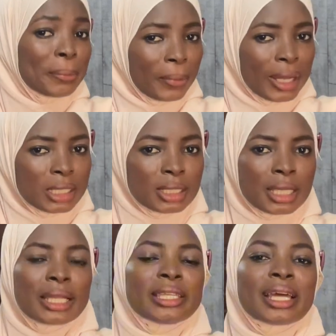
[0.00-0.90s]
a brand,
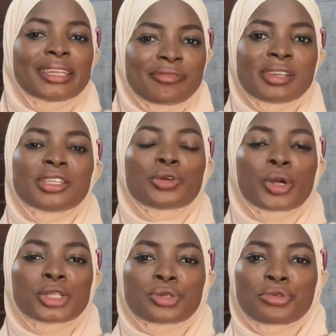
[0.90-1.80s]
they're definitely
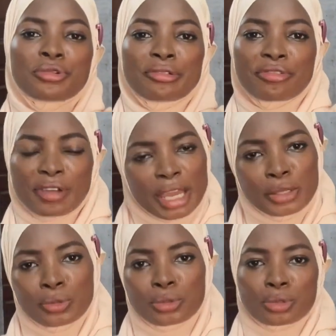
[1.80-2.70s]
going to refer
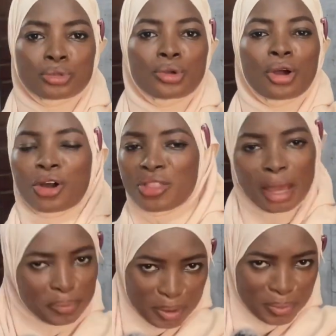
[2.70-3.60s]
you to
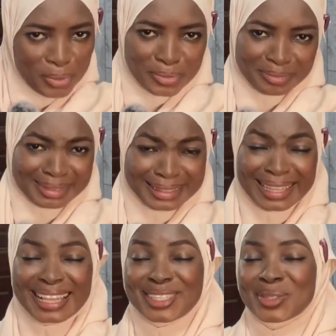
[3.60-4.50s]
other people.
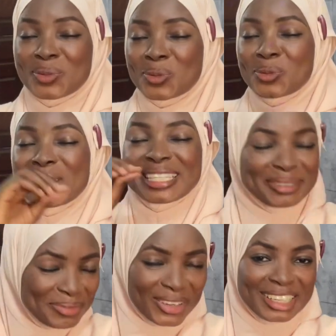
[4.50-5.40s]
That's
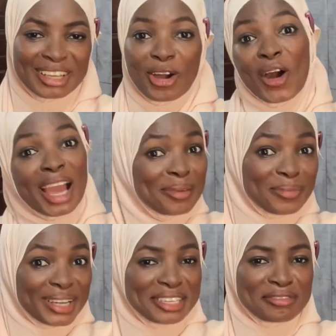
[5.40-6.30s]
sweet money, oil
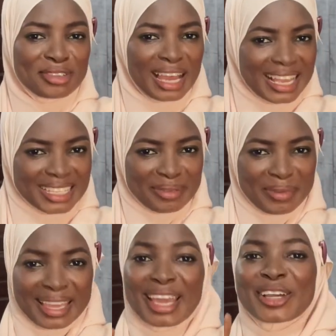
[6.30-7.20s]
money if you ask
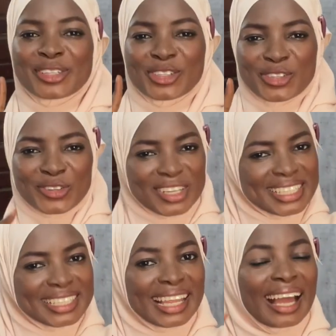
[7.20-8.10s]
me. So you should
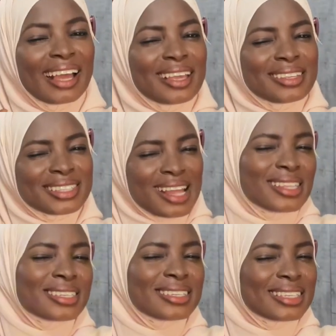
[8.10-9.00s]
consider
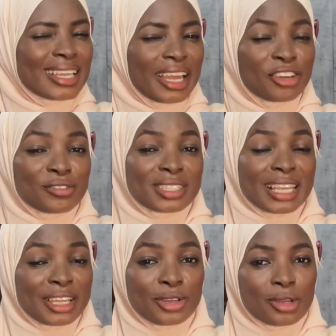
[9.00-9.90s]
starting this kind of
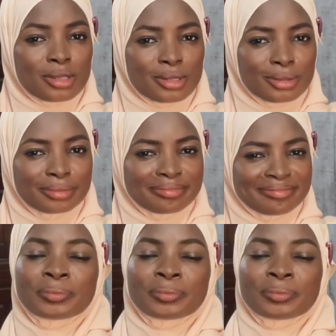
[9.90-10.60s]
side also.